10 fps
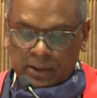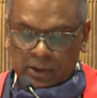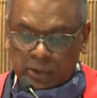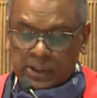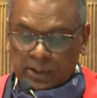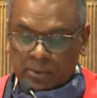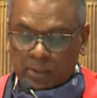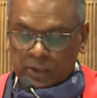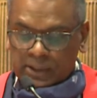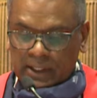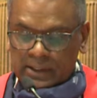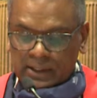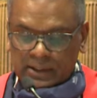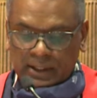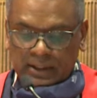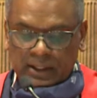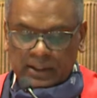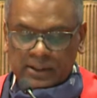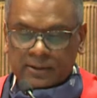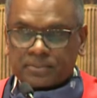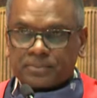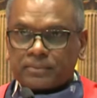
Using Remote Sensing Techniques,